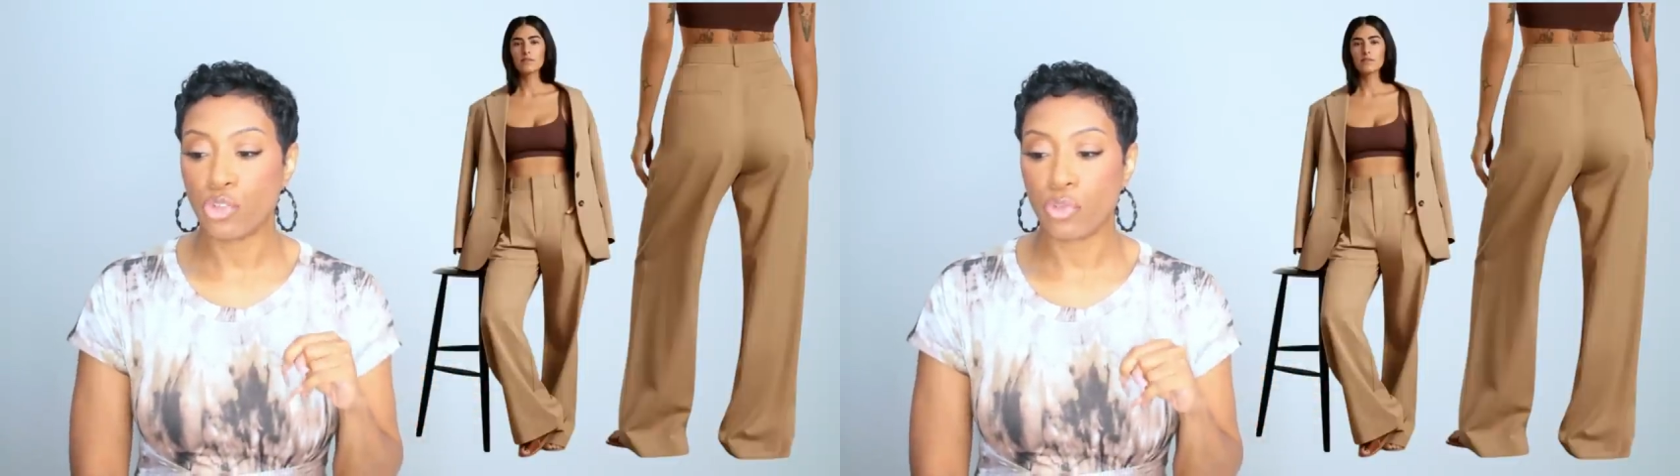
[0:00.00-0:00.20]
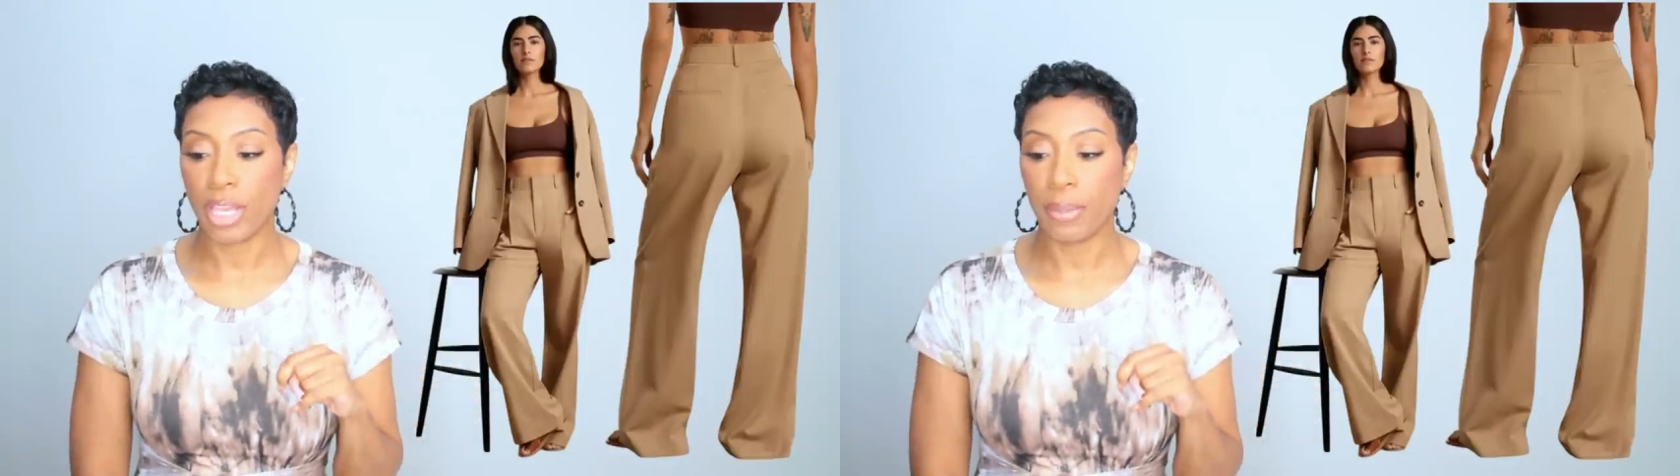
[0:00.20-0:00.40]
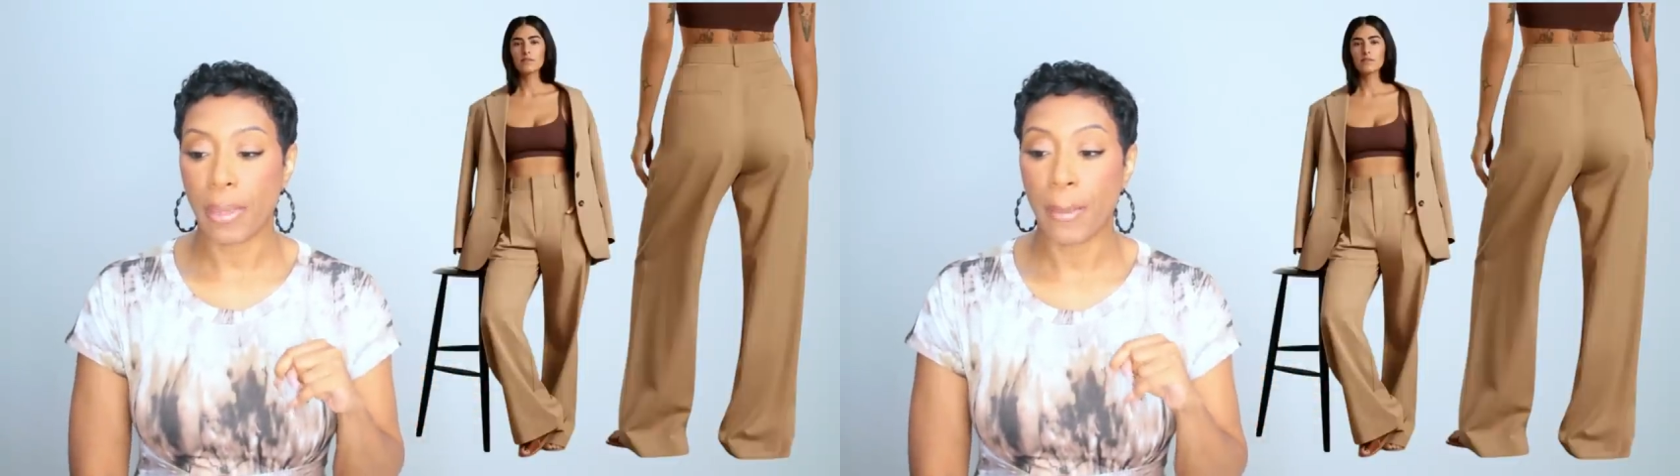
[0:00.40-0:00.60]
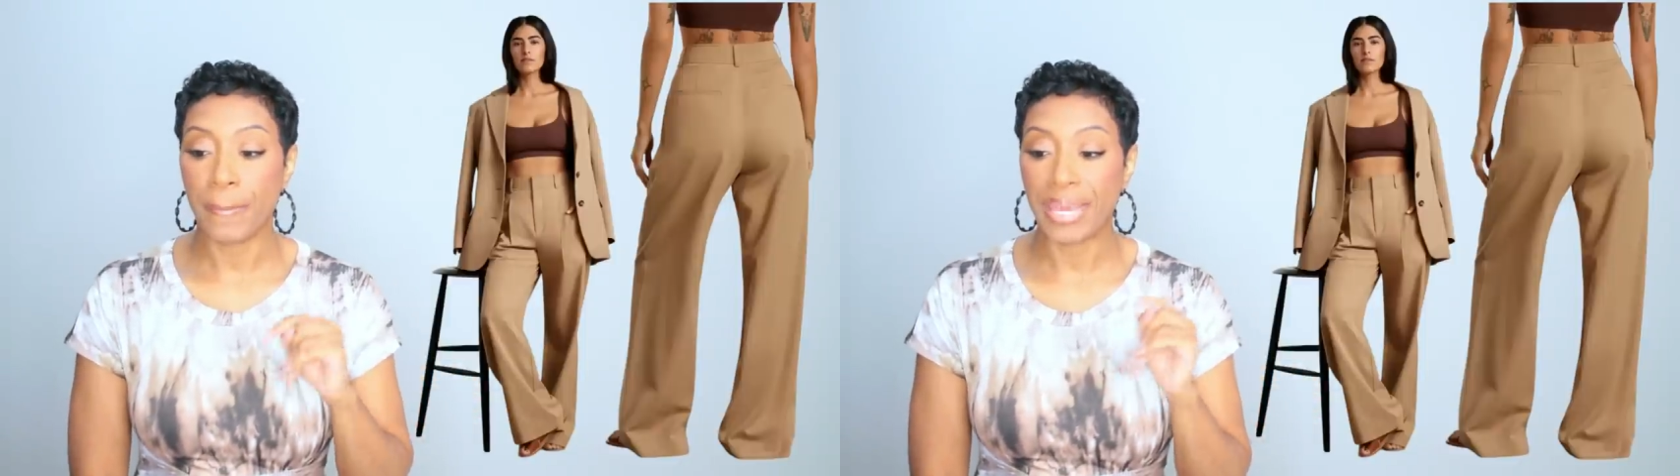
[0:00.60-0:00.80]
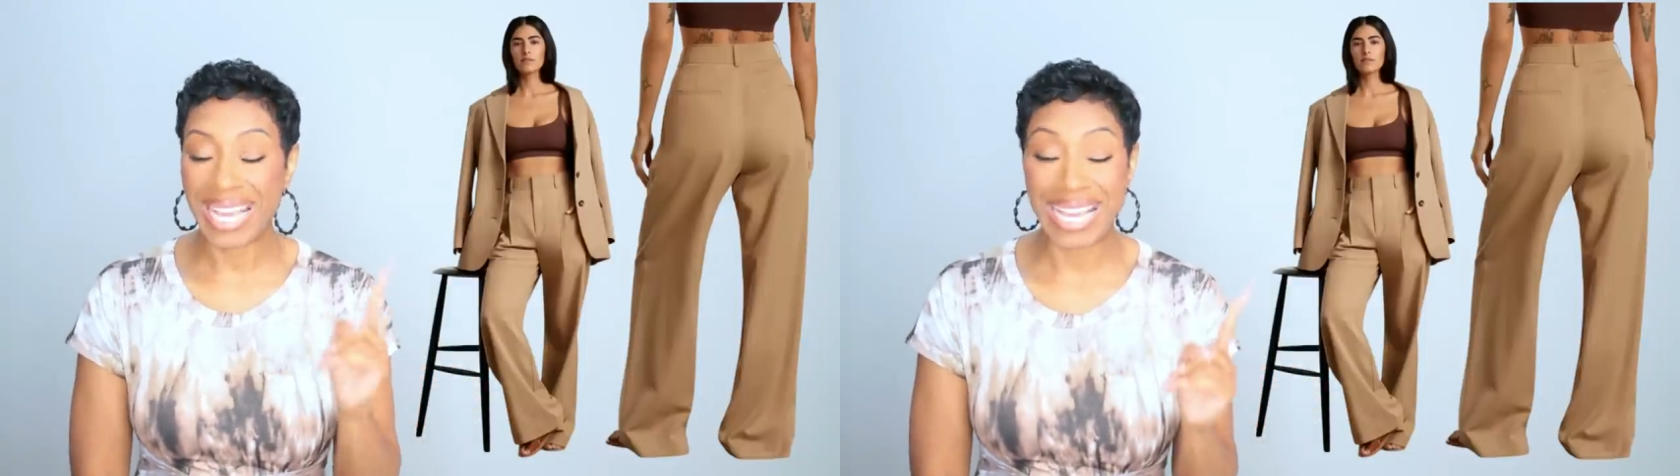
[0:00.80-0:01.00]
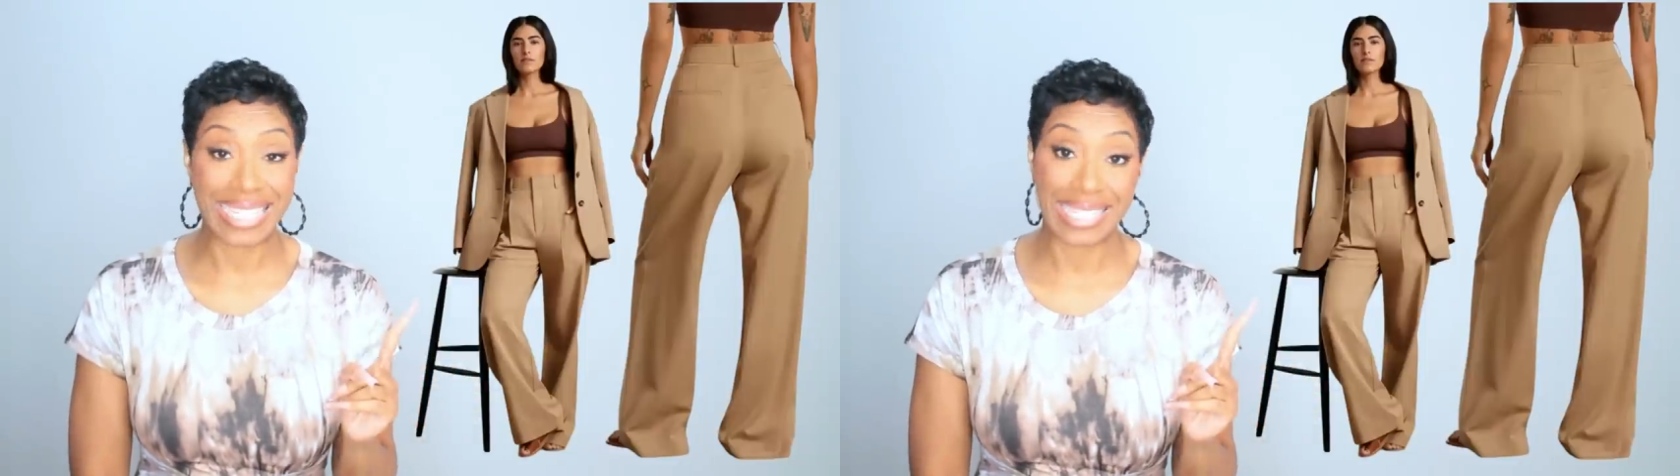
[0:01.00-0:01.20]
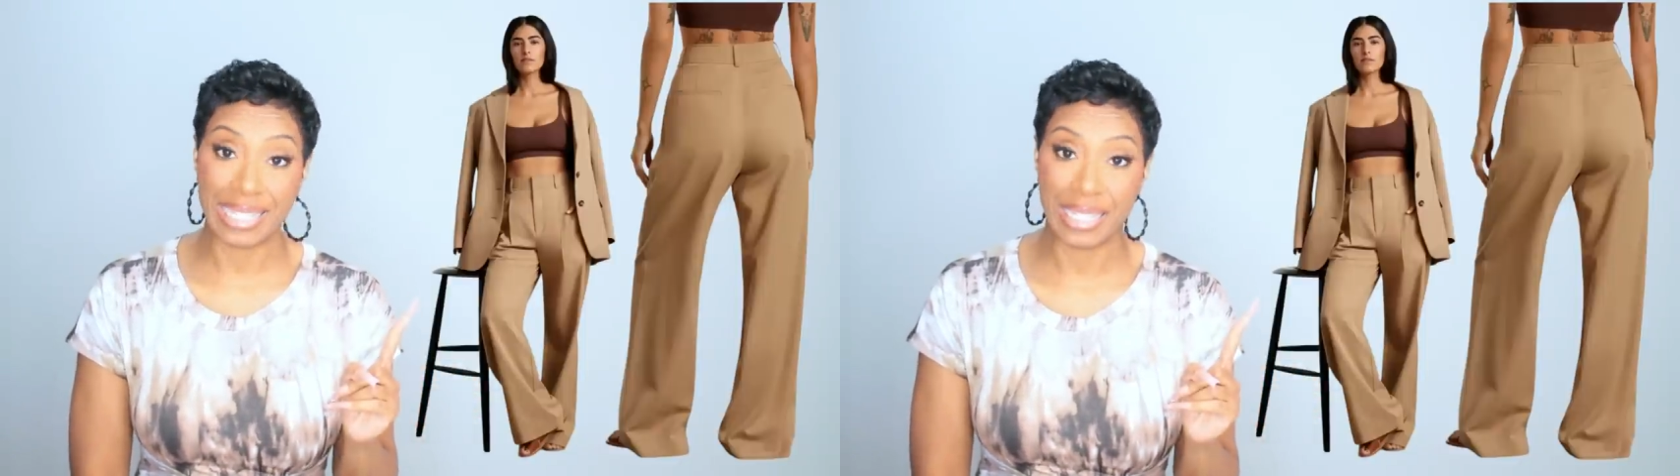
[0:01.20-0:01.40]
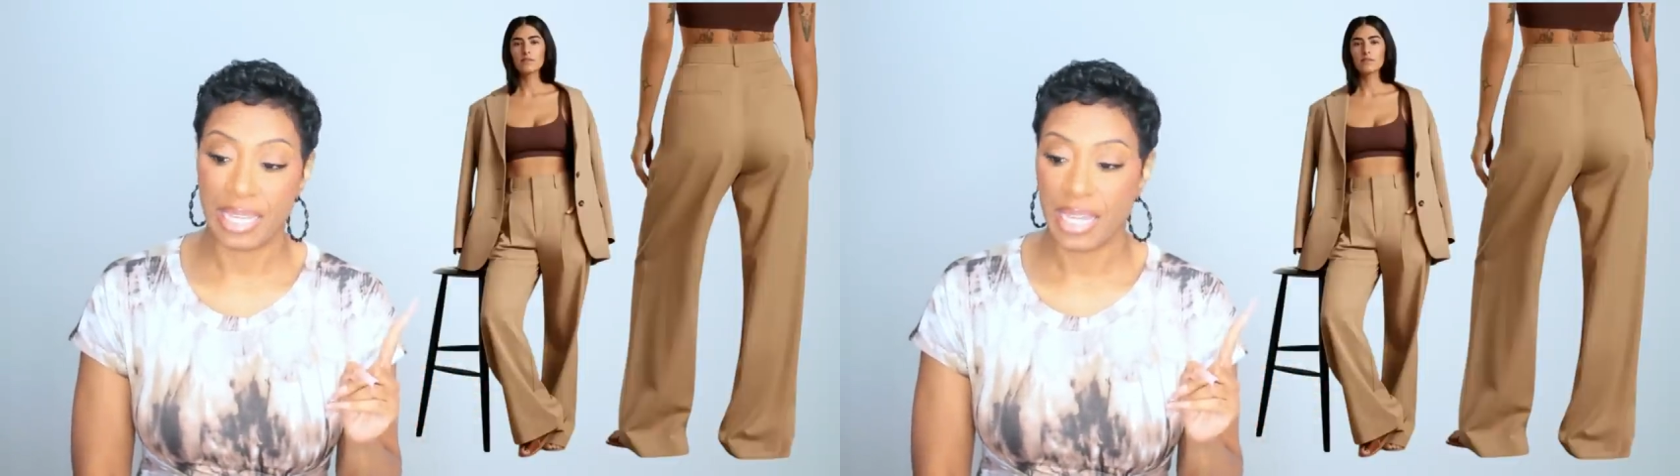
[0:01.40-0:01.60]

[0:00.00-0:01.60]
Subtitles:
Drape Pant.